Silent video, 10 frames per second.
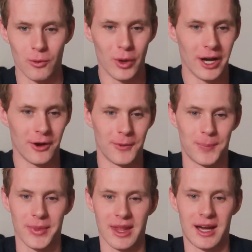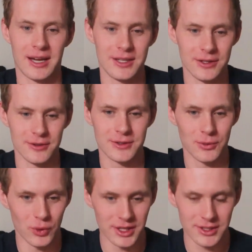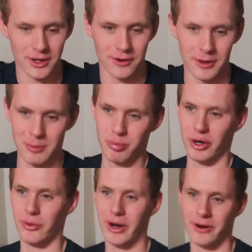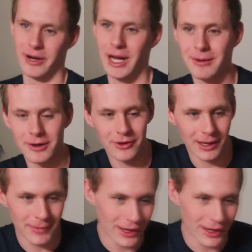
Well, I use what is called a Braille writer, and I'm going to grab